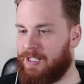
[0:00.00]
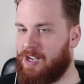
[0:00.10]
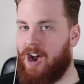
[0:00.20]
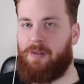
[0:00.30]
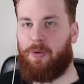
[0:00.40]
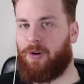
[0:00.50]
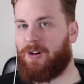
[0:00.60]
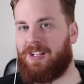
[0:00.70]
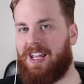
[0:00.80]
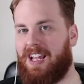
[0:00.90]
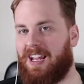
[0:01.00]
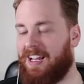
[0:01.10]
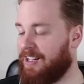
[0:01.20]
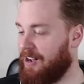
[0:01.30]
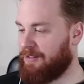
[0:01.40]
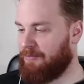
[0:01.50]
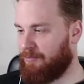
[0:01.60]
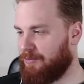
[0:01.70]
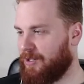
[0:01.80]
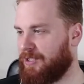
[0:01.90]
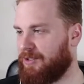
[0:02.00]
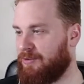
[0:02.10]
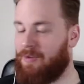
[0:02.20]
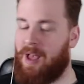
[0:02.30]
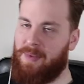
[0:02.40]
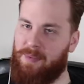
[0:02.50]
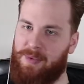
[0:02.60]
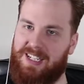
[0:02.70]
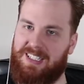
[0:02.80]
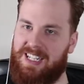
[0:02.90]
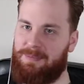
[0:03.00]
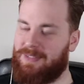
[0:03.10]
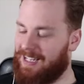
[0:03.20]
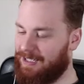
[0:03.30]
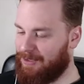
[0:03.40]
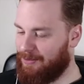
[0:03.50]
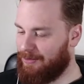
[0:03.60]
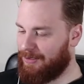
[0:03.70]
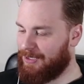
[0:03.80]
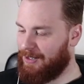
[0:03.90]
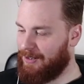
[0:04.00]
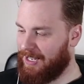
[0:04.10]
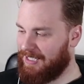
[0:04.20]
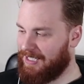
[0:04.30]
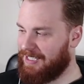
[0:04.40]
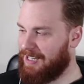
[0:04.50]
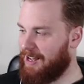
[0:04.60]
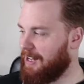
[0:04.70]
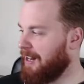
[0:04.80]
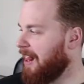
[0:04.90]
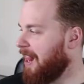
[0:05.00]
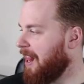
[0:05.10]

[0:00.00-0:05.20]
cut work day, cut school. I mean, we had skip day in school, so I guess that's not it.